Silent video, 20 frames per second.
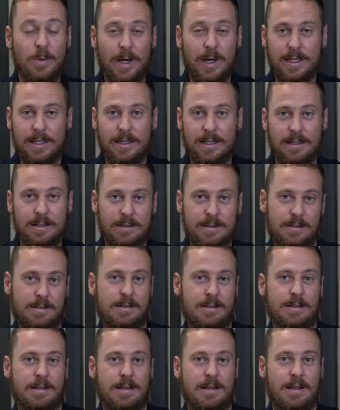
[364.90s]

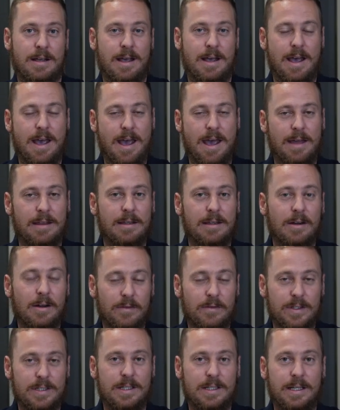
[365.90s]
ideas, and then
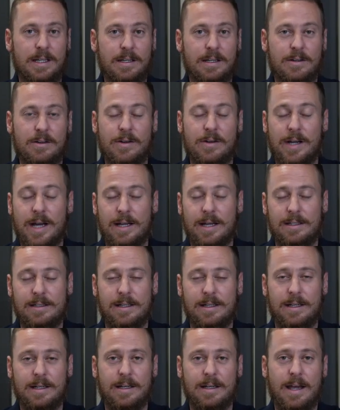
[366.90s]
obviously
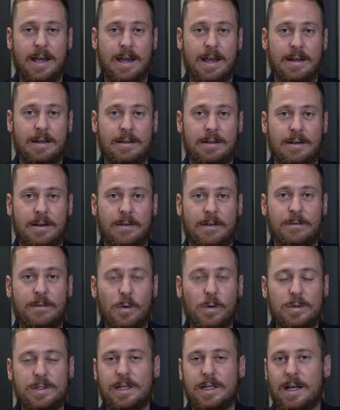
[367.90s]
creating and
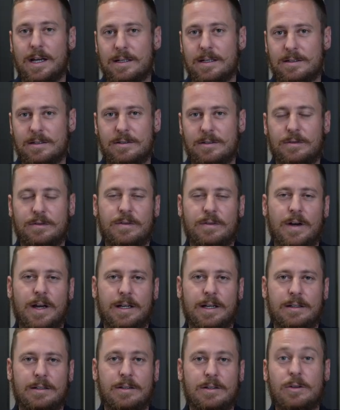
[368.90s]
forcing us to
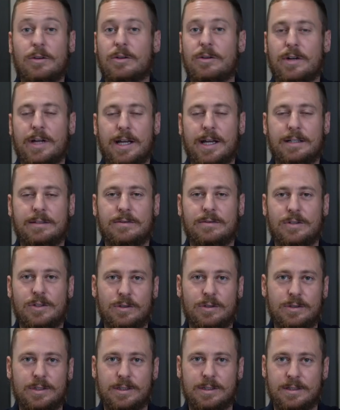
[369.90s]
find new creative
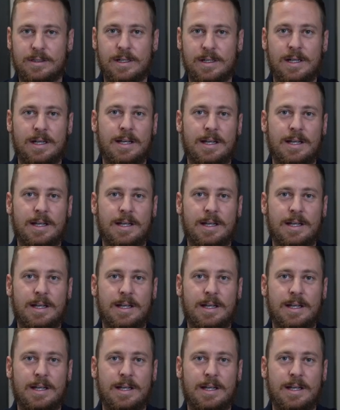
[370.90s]
juices